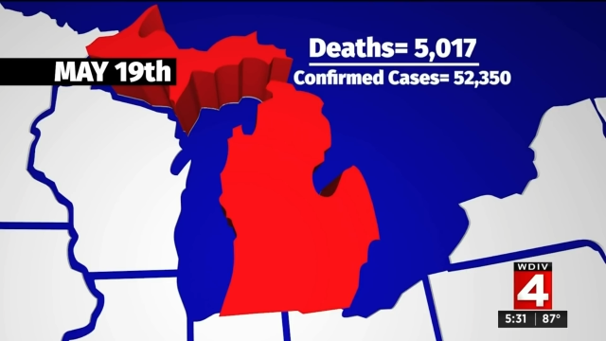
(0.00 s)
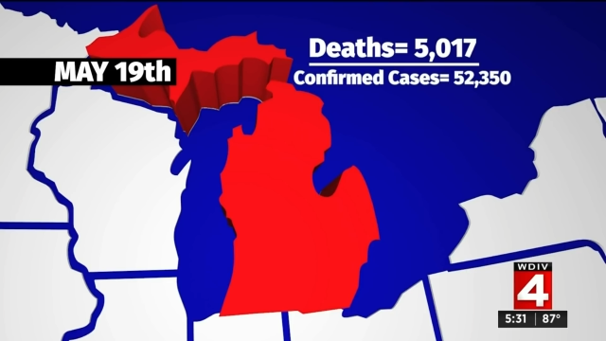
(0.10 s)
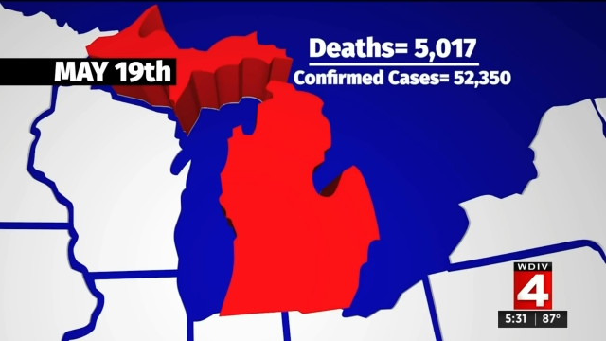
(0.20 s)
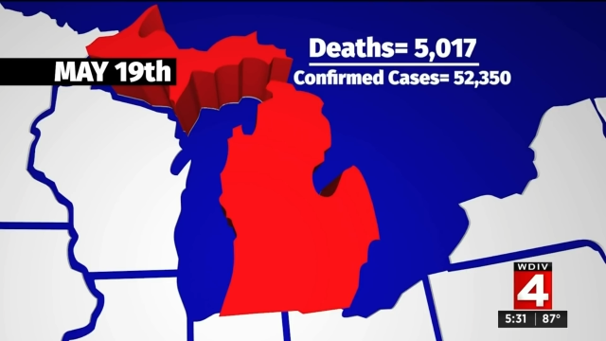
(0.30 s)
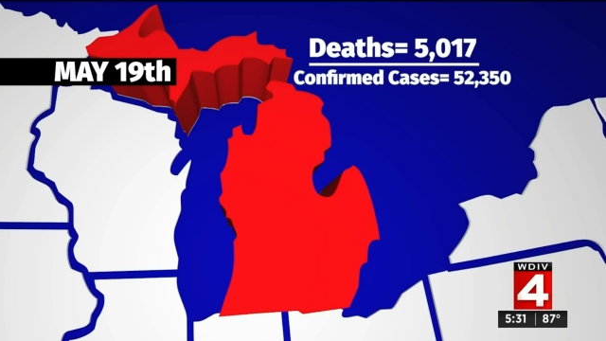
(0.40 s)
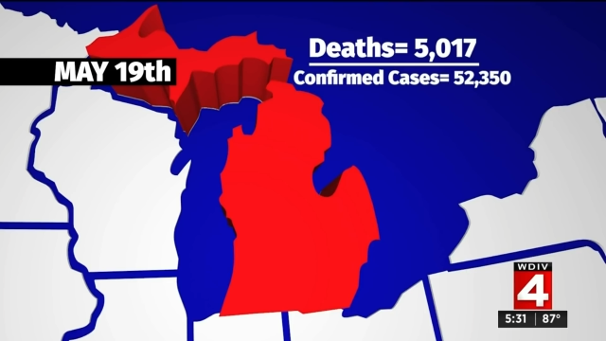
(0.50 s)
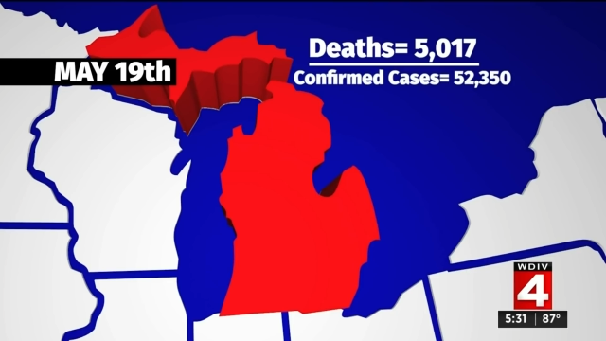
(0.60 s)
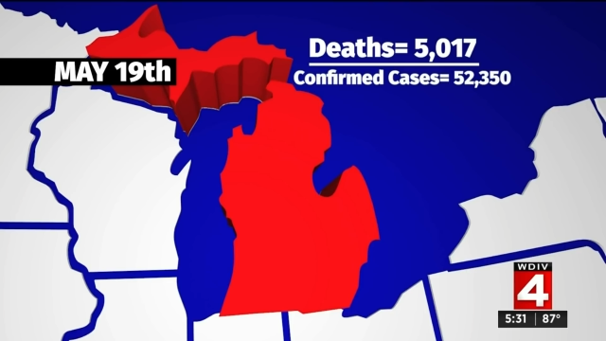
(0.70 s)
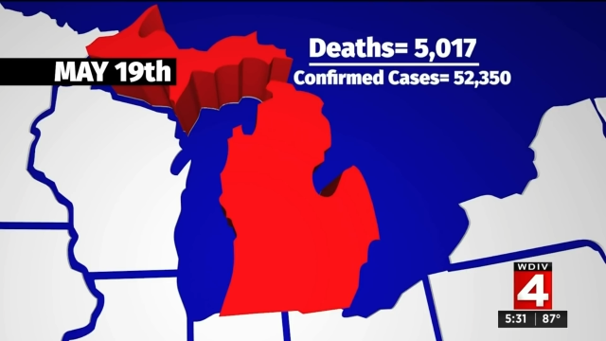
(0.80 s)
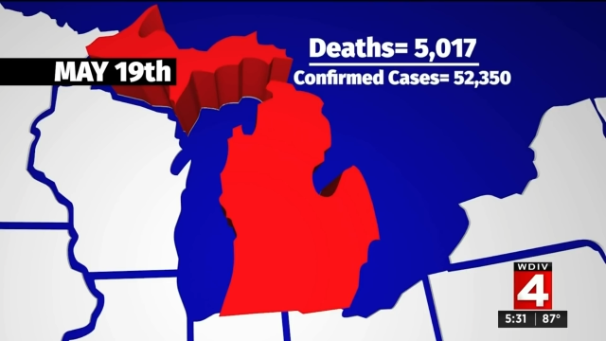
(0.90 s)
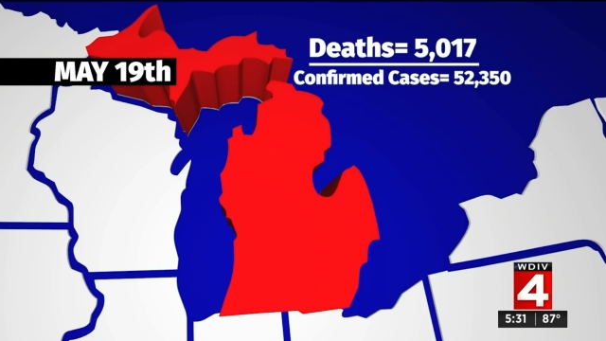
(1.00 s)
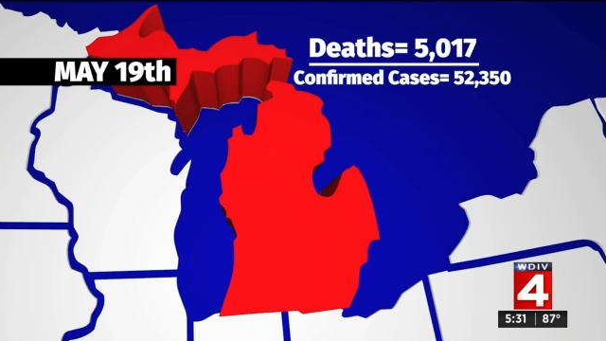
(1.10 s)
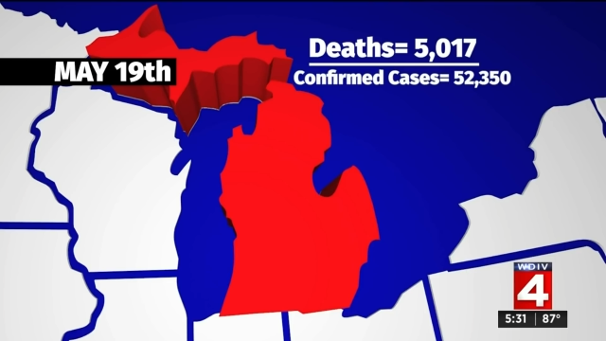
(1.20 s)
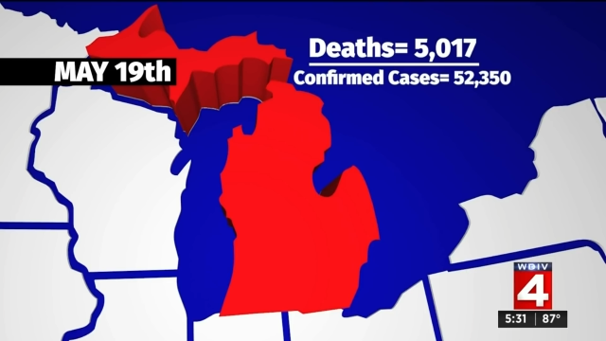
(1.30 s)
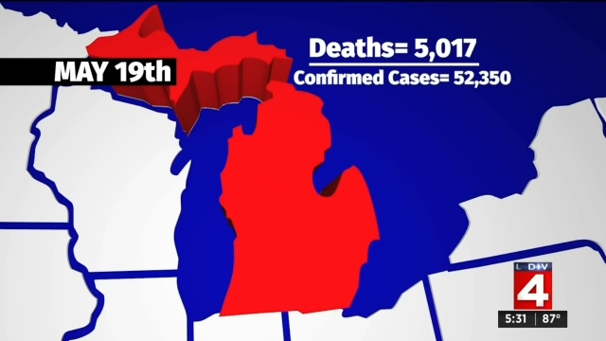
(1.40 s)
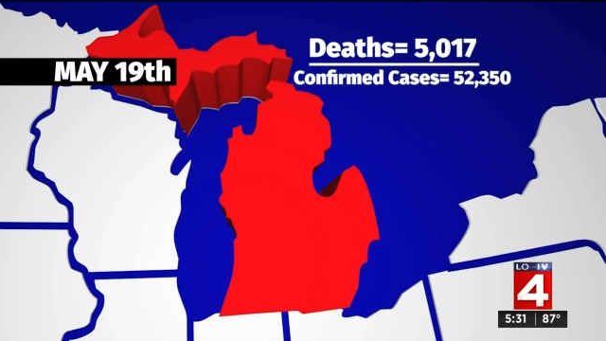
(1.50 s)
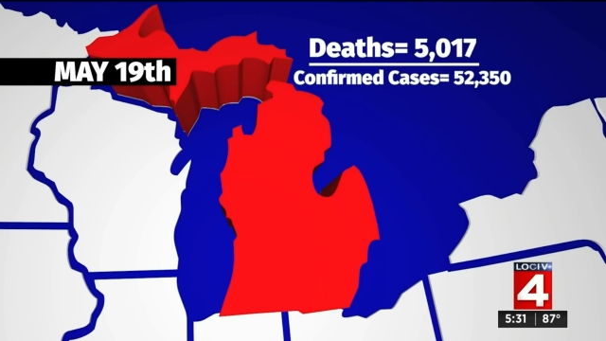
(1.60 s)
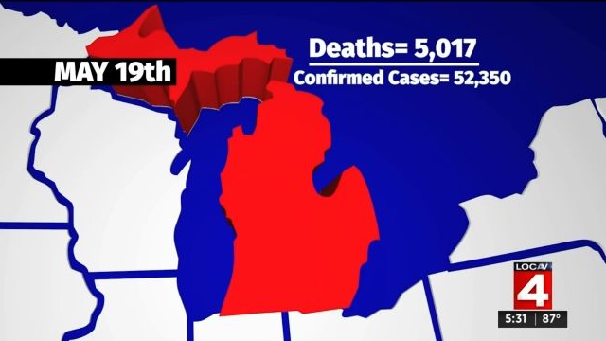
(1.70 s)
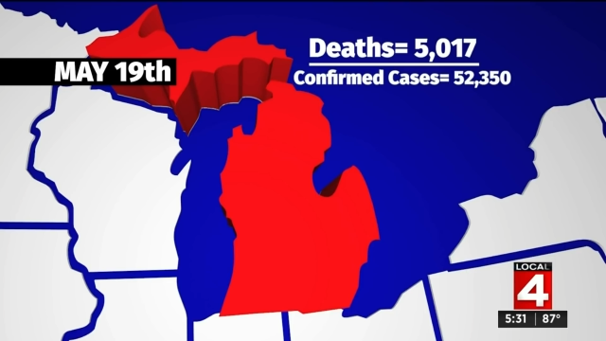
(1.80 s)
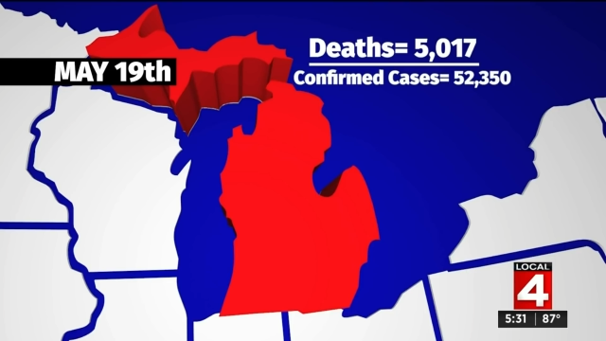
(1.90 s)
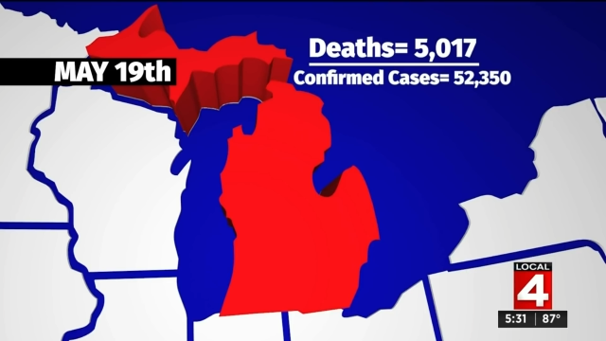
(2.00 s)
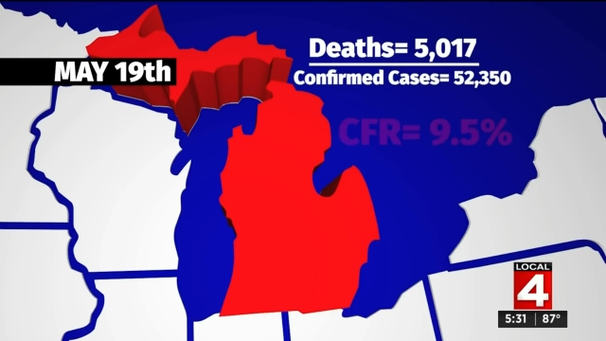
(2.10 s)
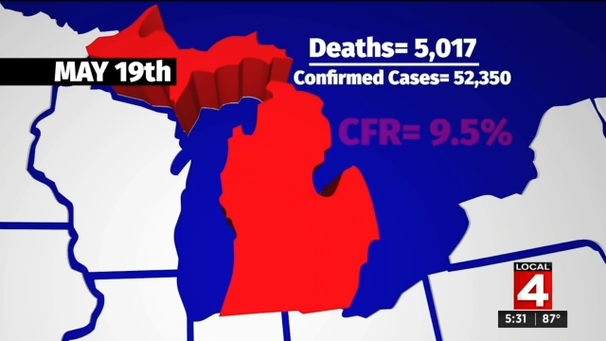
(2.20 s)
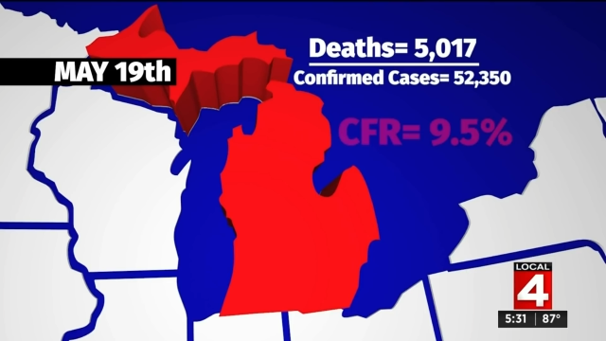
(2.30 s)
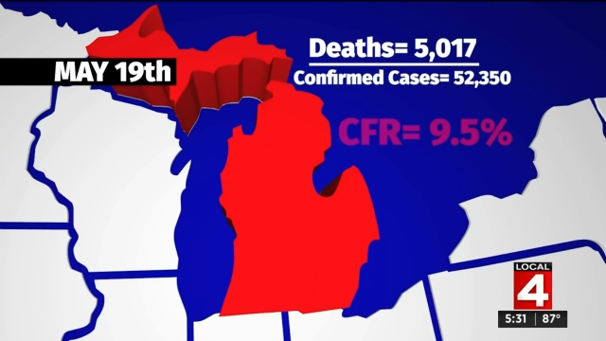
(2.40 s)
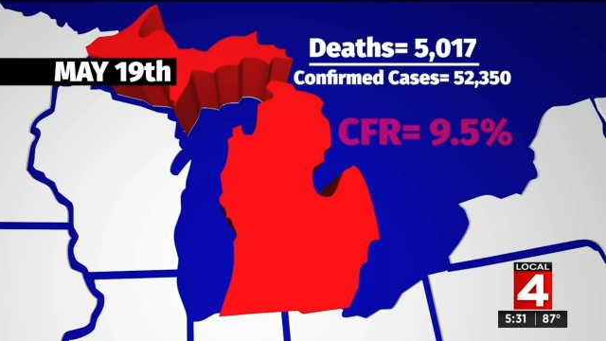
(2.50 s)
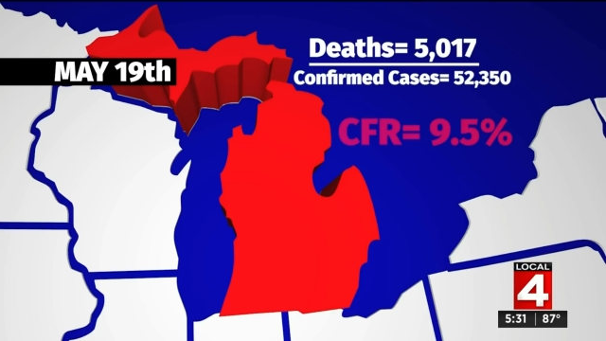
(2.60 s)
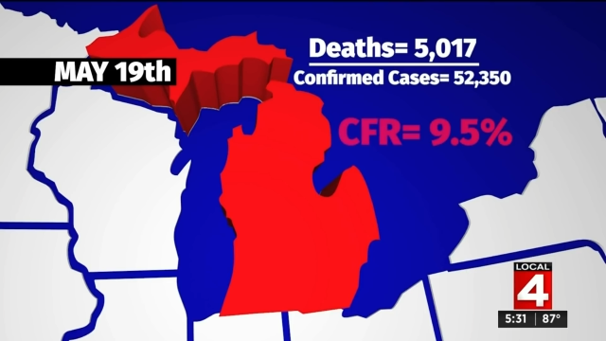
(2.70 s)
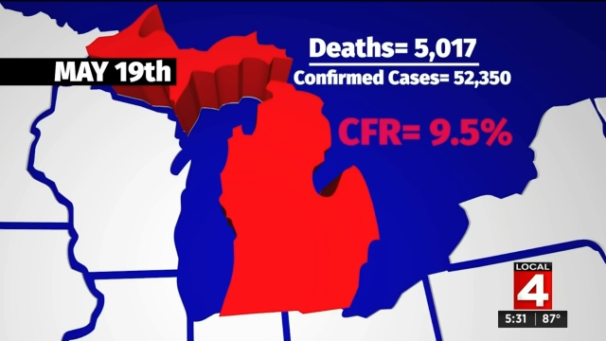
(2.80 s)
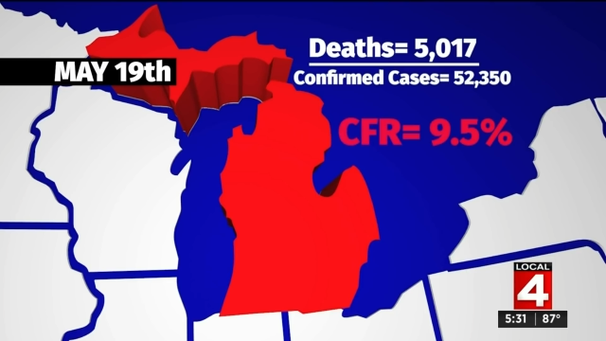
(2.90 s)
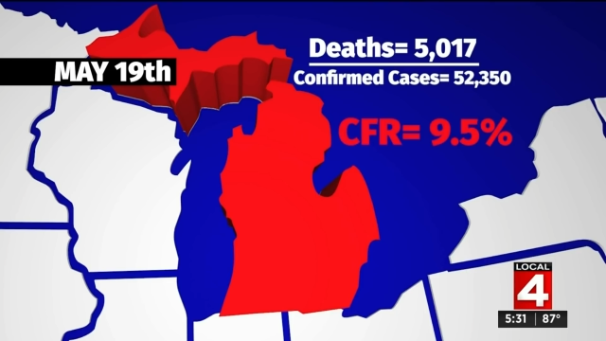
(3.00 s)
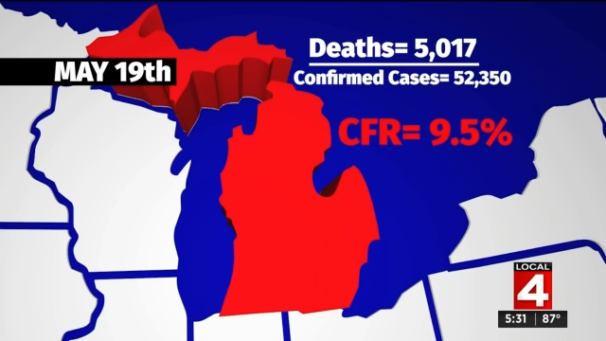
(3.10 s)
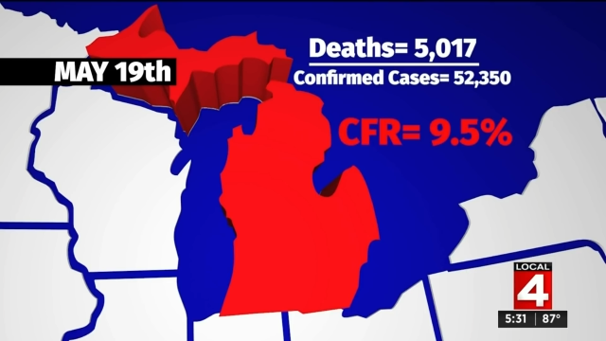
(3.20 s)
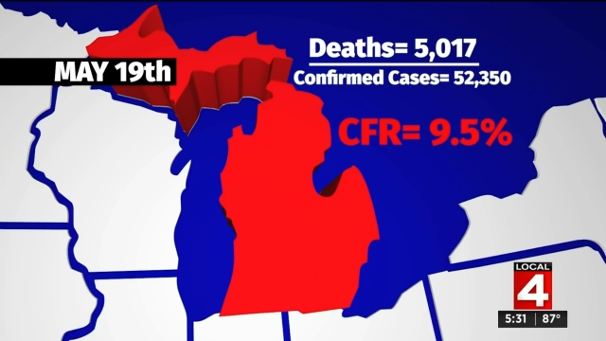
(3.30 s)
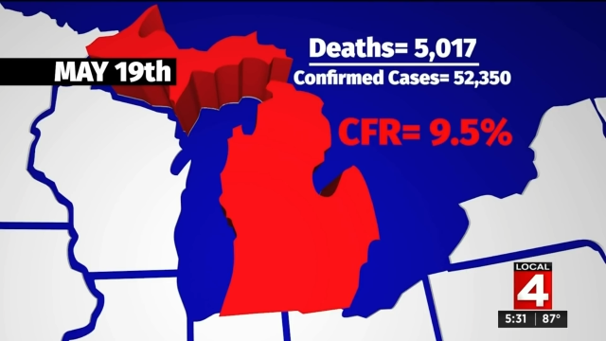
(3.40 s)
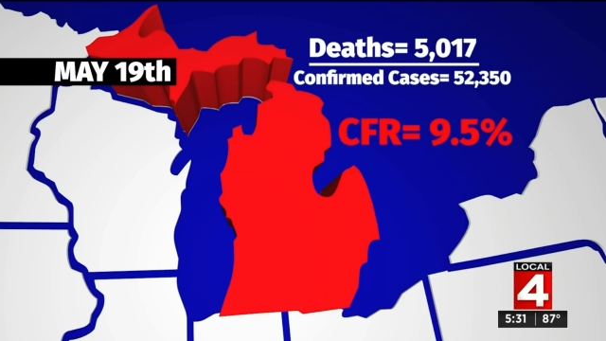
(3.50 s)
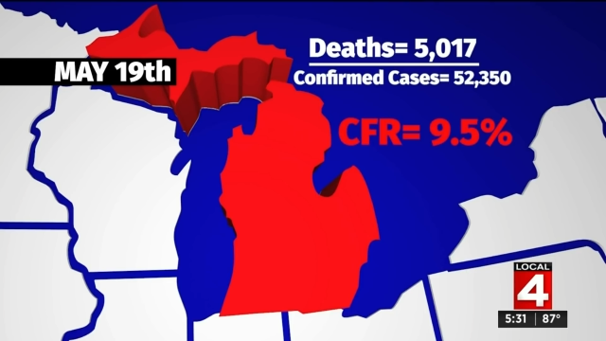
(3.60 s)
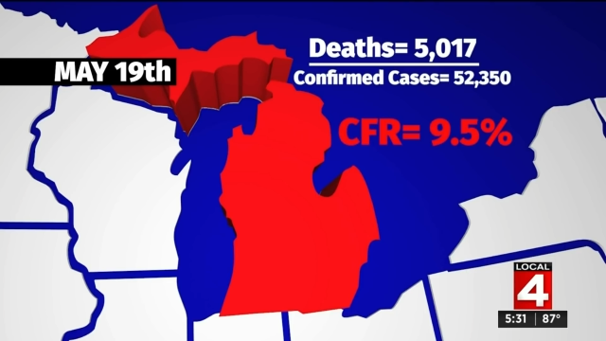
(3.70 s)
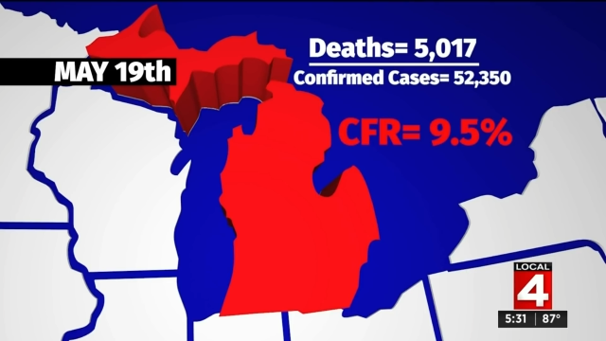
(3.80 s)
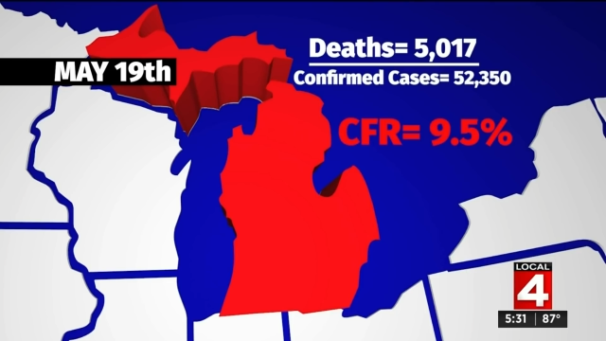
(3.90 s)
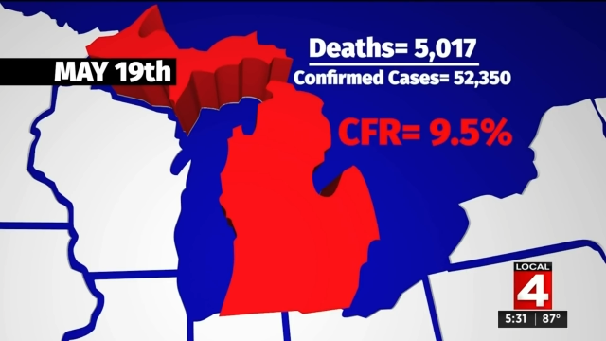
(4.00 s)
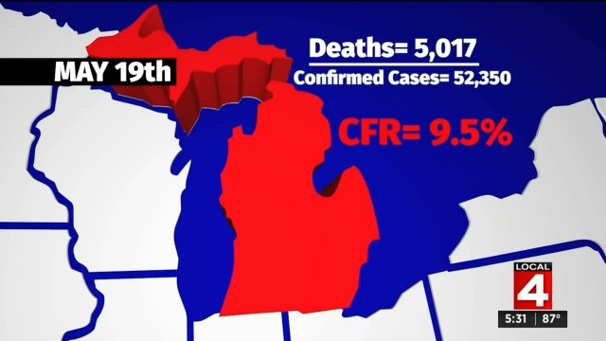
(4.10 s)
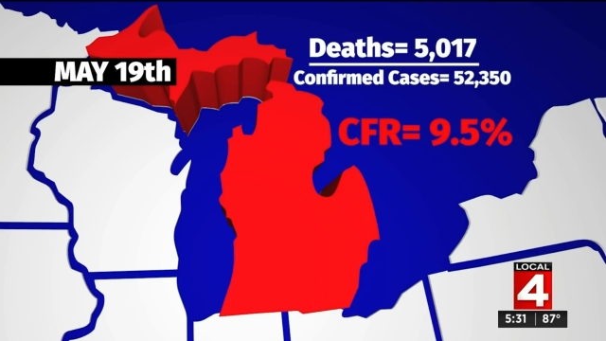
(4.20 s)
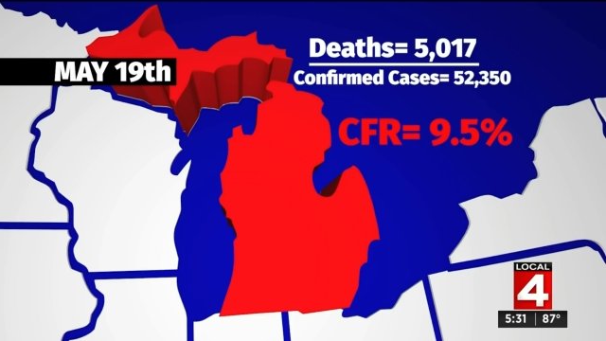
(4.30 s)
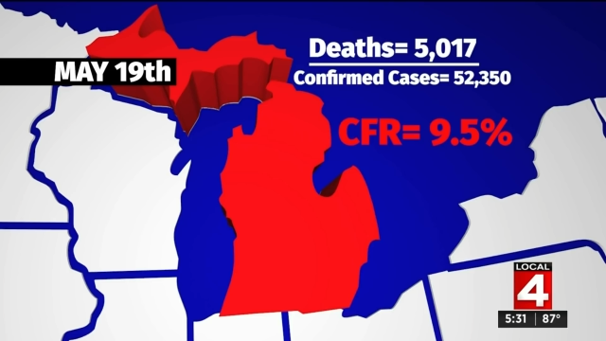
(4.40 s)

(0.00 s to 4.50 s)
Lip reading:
[unreadable: no face in view]